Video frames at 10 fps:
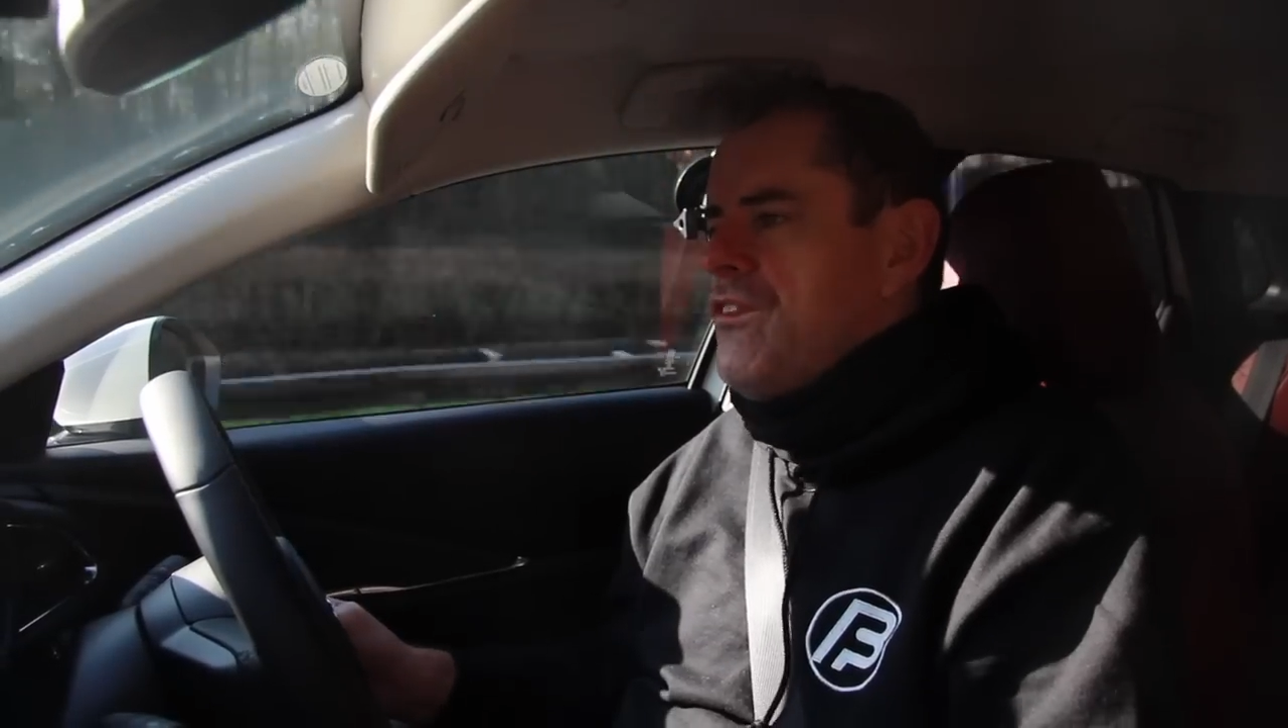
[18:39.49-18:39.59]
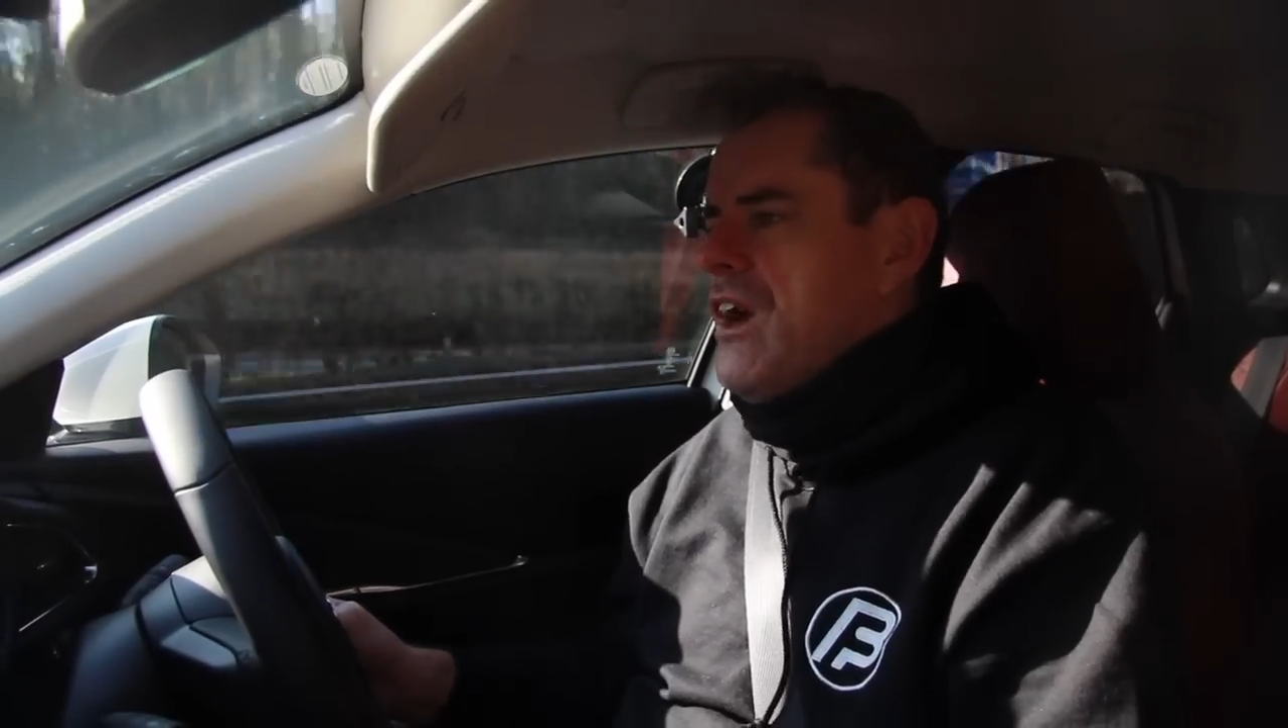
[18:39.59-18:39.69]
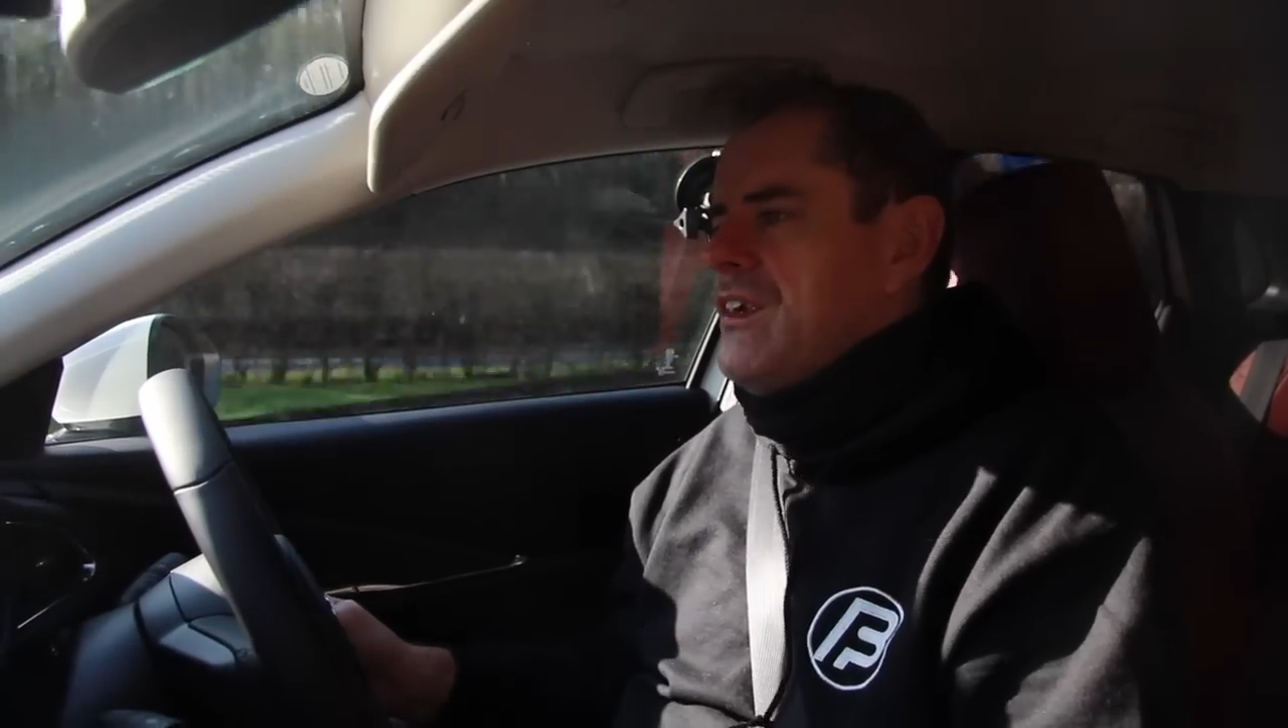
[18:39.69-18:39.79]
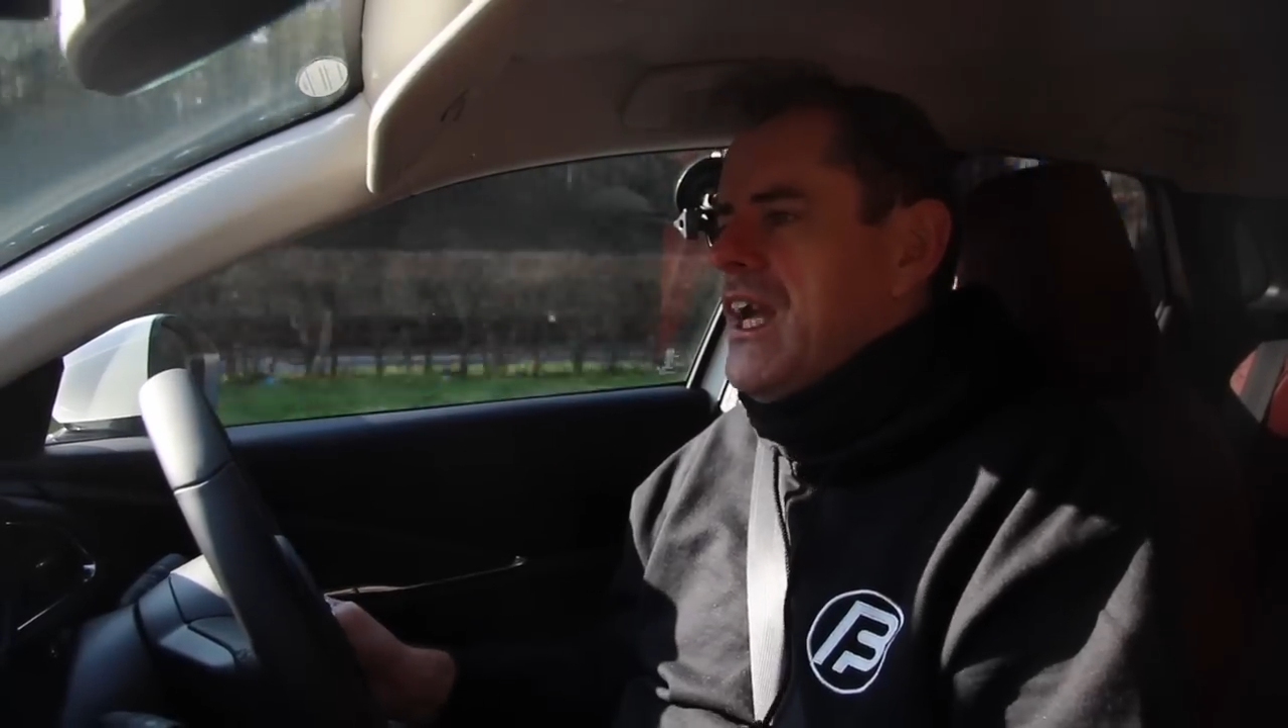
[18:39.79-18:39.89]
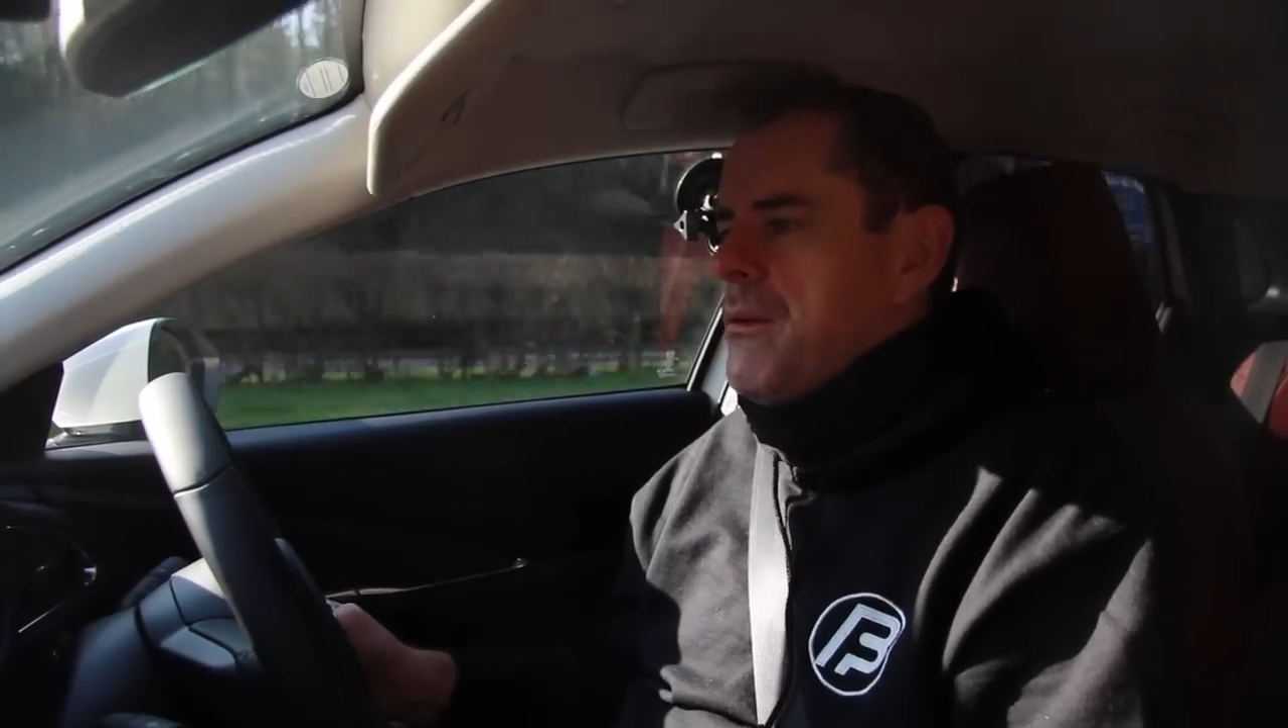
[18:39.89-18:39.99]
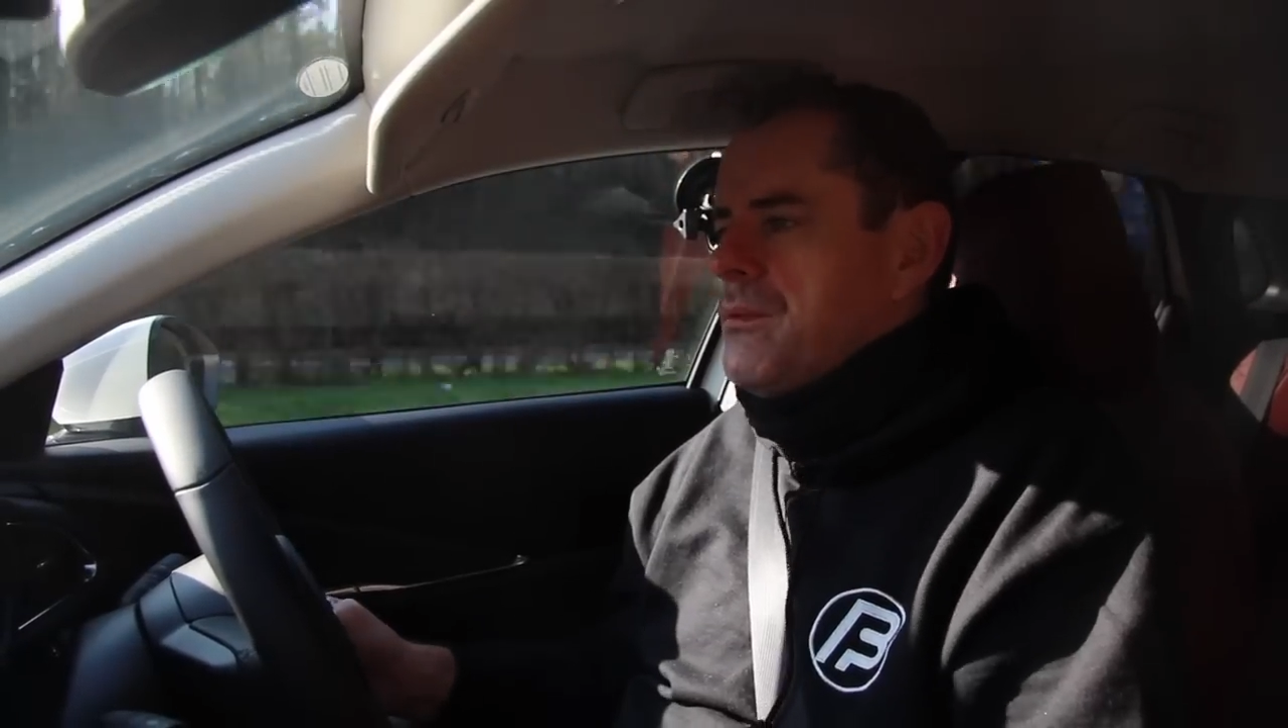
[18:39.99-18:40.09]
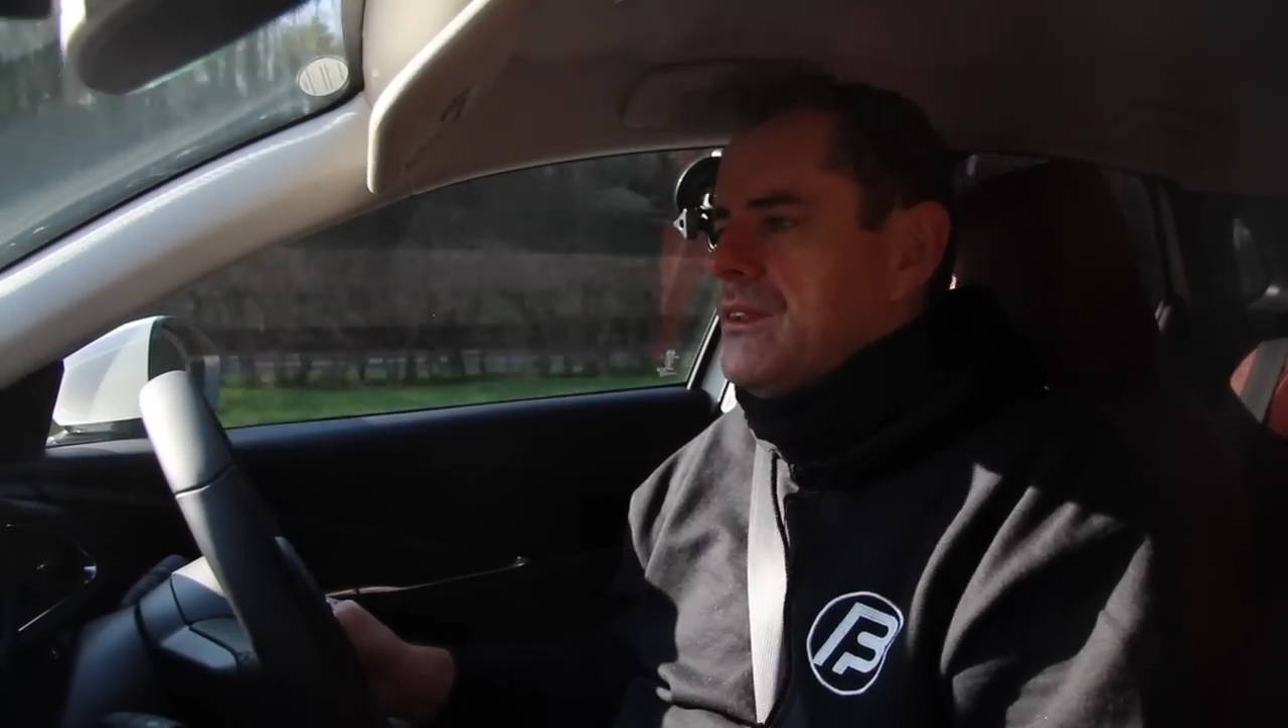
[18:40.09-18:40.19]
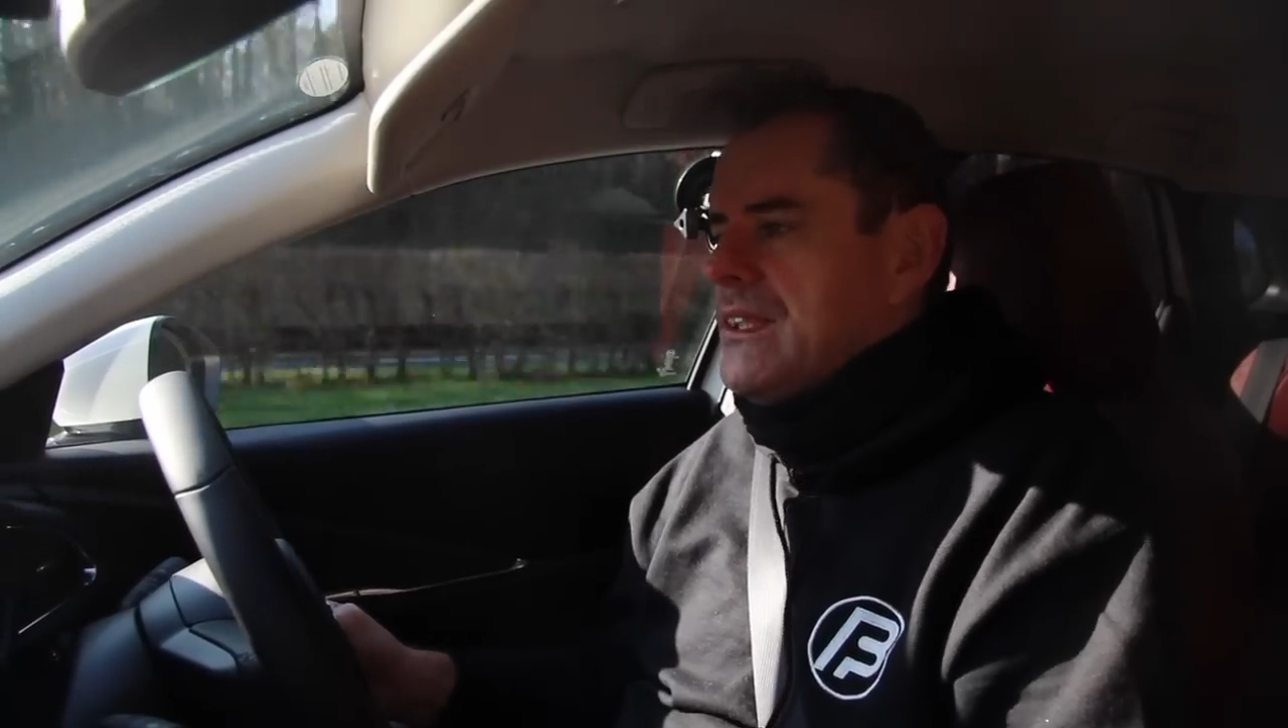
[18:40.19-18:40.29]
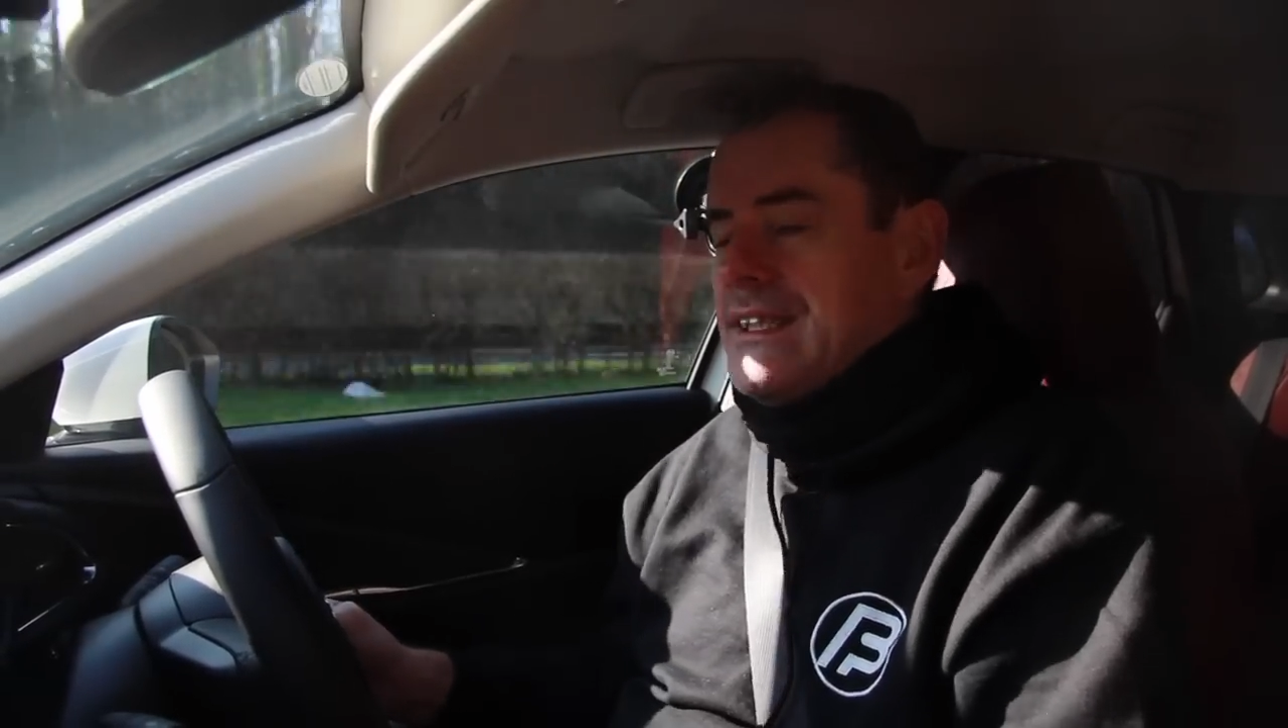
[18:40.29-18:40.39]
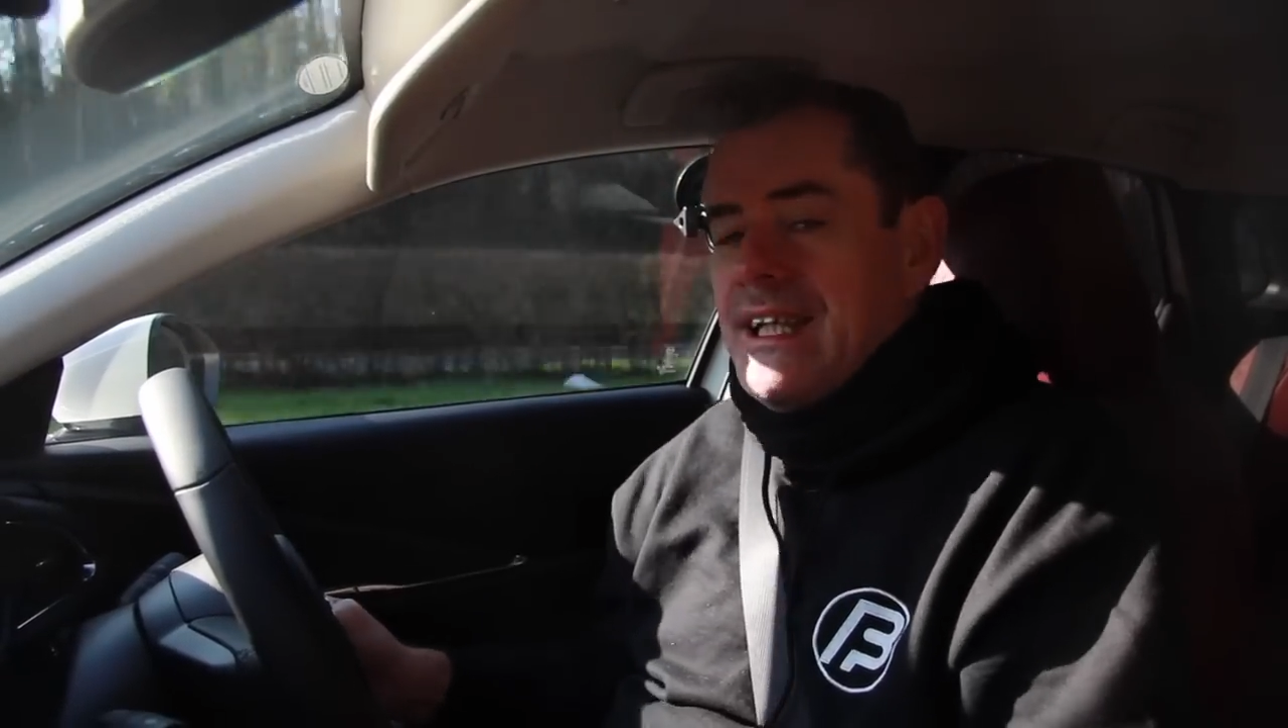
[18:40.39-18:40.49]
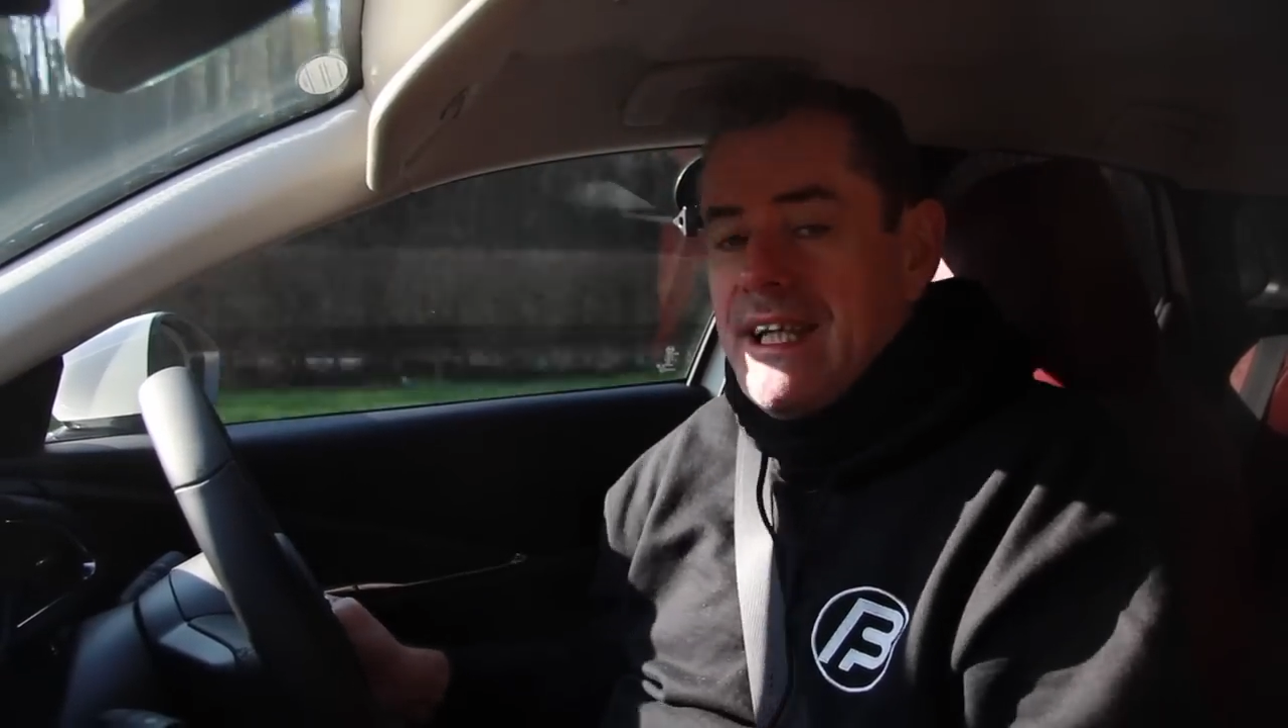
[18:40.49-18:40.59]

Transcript: Very happy with this.